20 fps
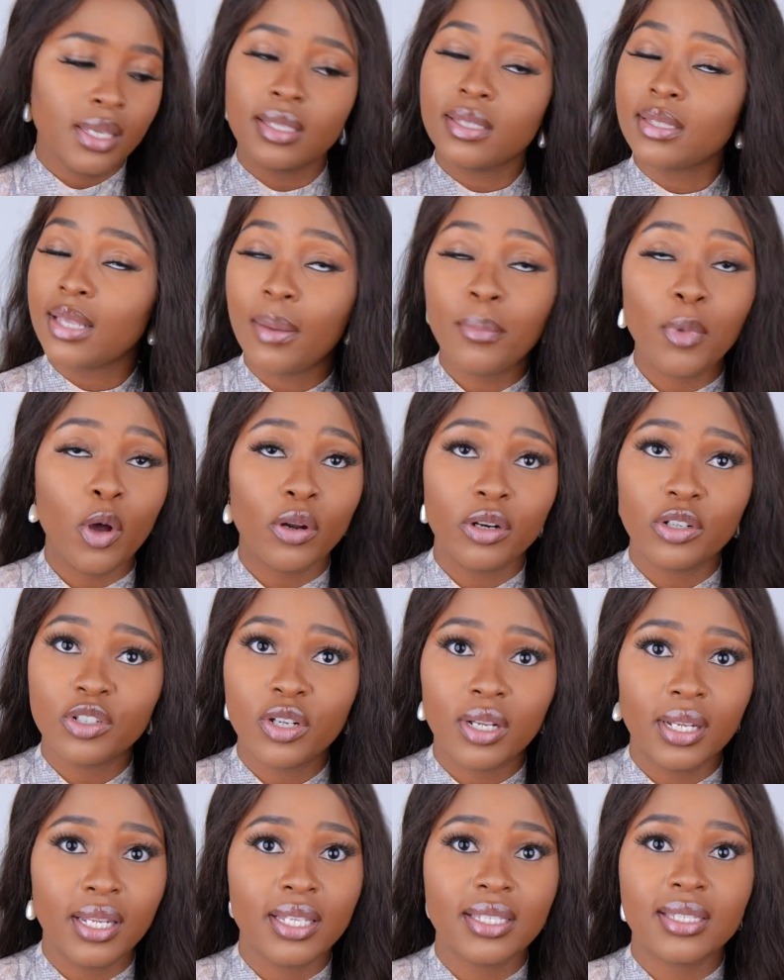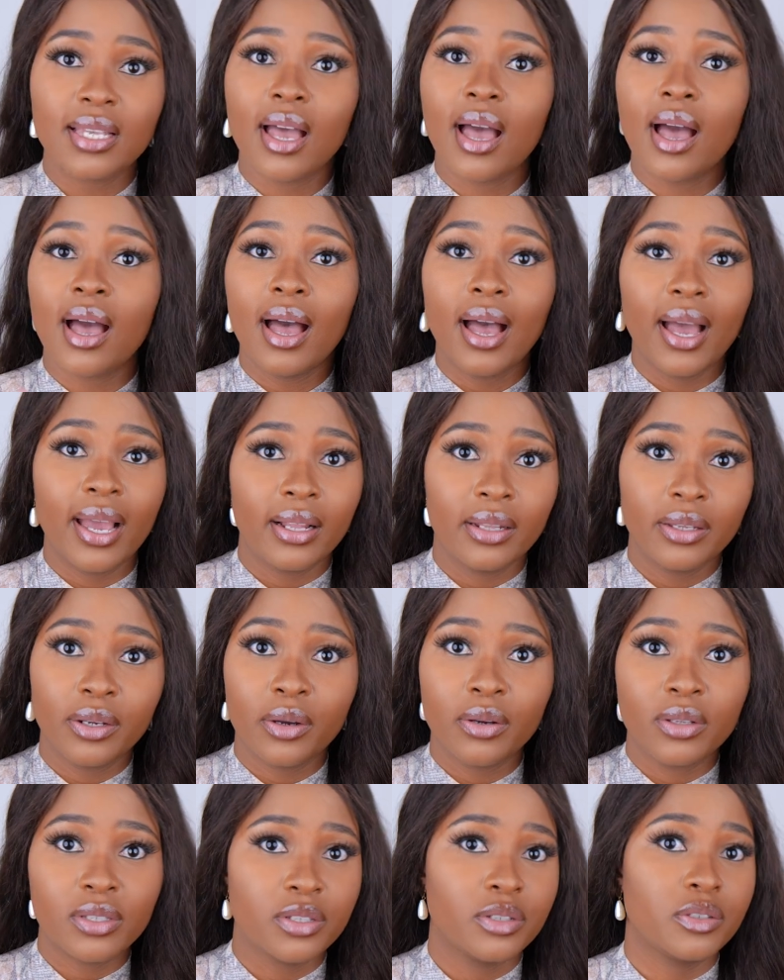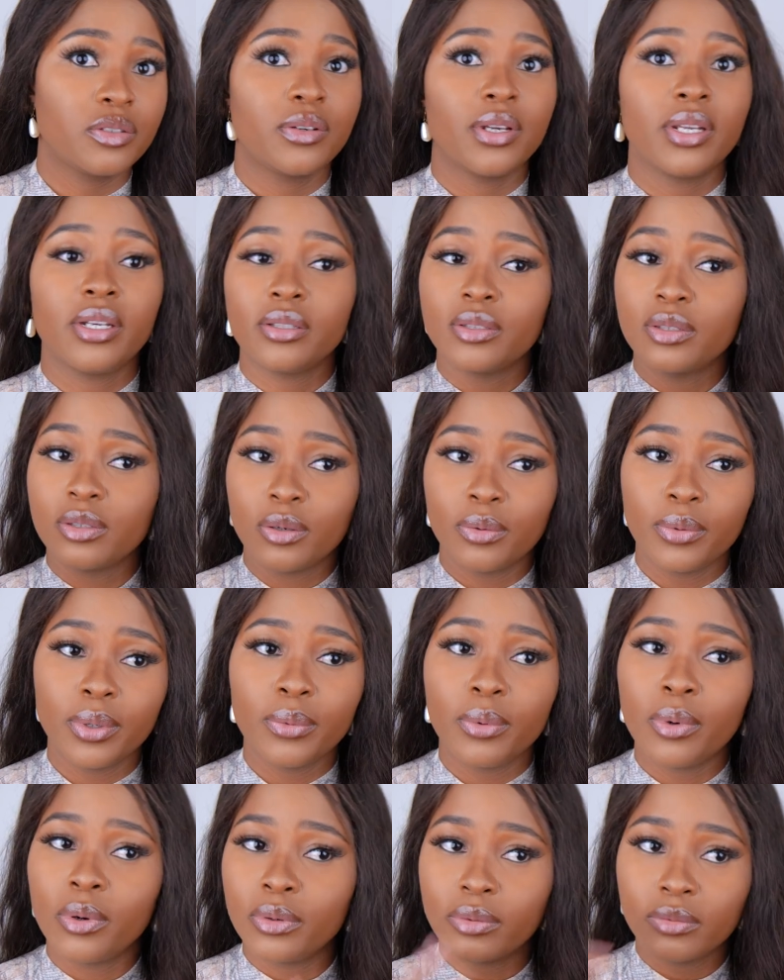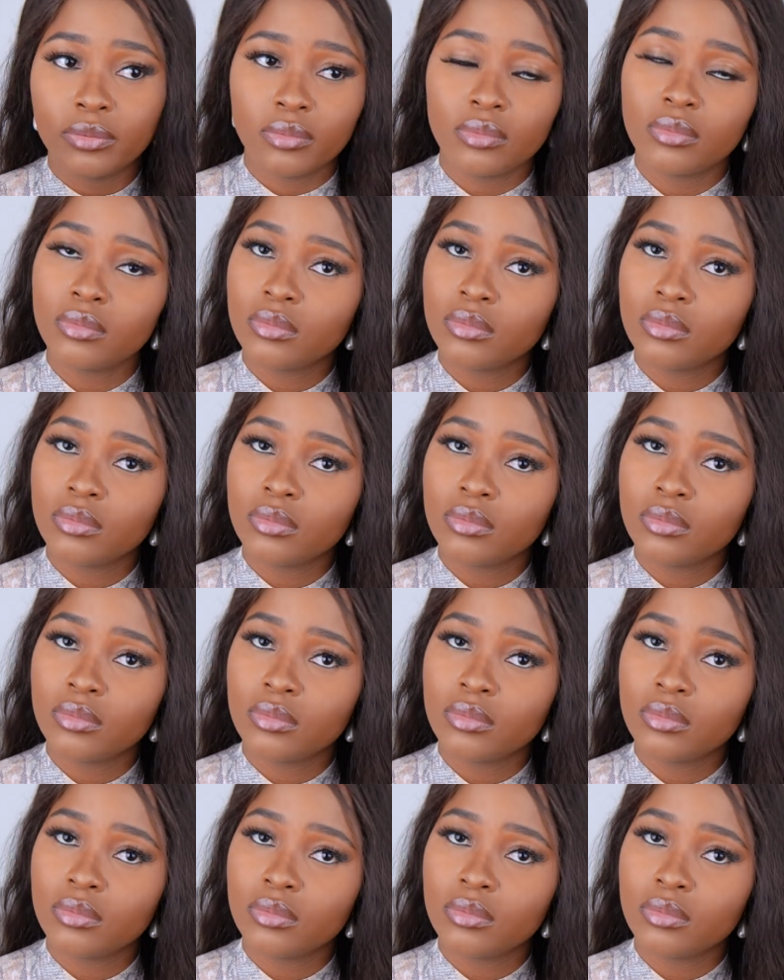Some eau de toilettes are highly concentrated, so we won't